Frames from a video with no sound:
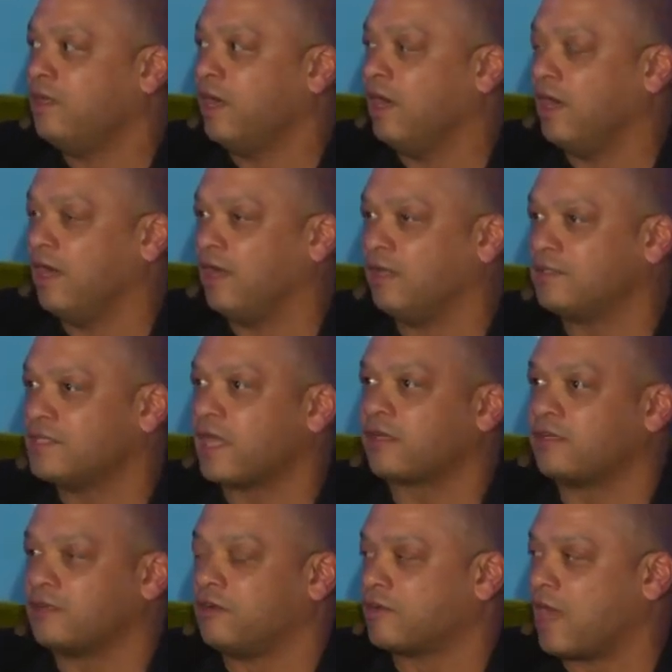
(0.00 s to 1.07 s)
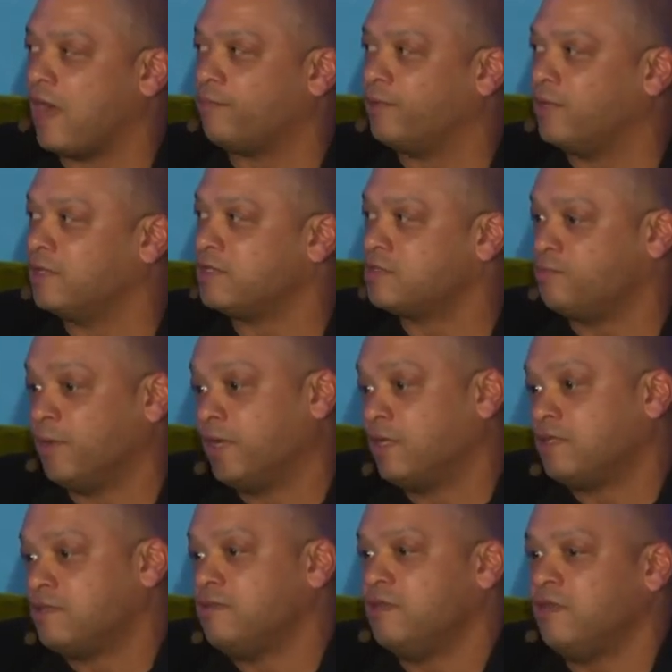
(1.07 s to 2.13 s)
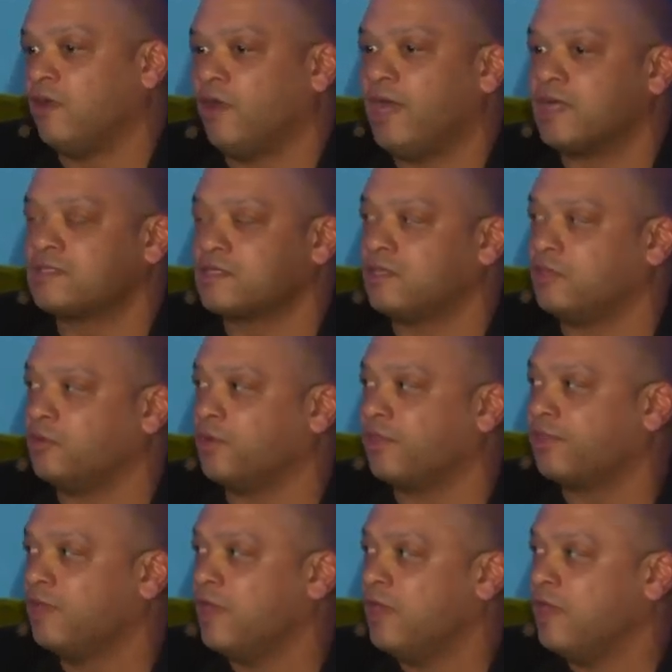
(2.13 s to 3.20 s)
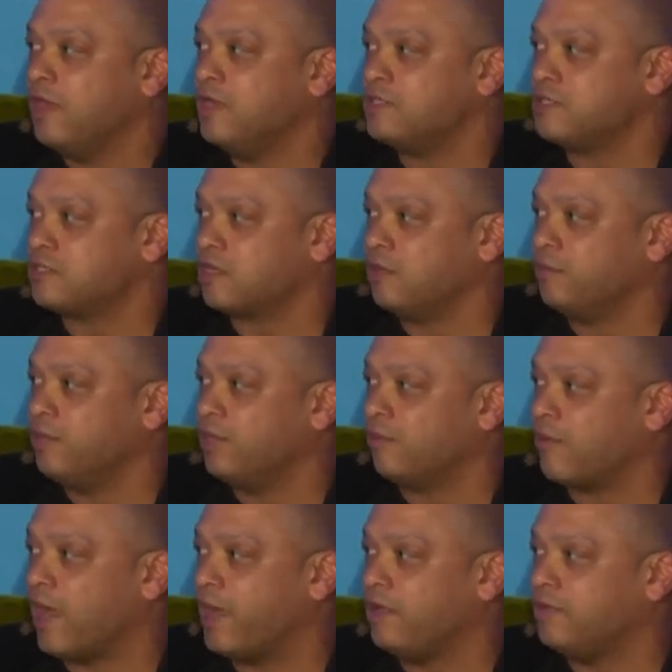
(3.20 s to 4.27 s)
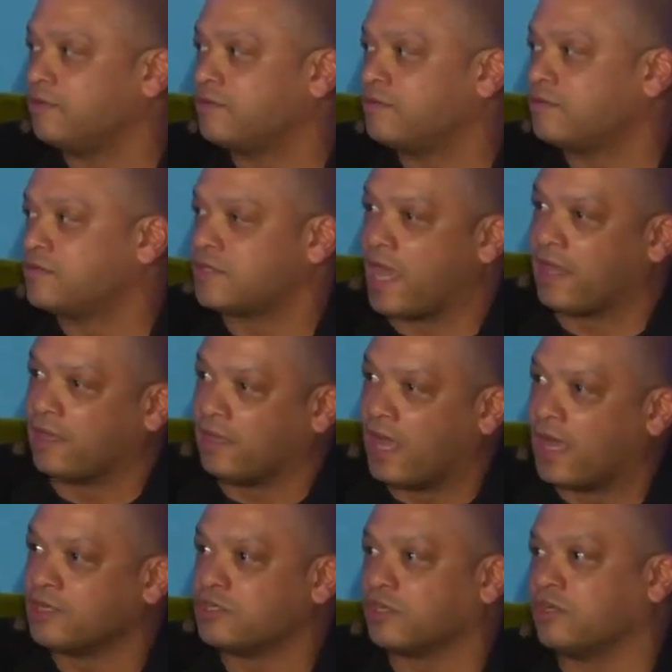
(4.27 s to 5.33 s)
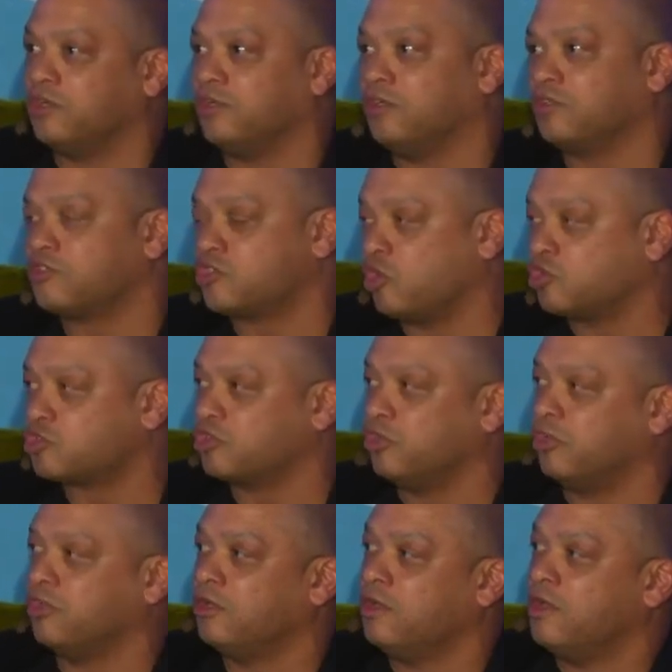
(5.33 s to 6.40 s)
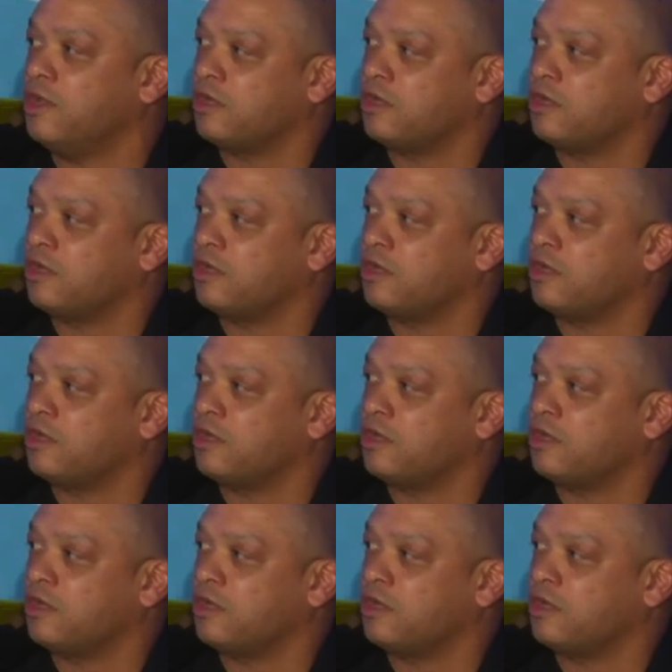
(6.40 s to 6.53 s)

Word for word: uh, technical competence, but it you know has to do with is this going to be the right psychological, social,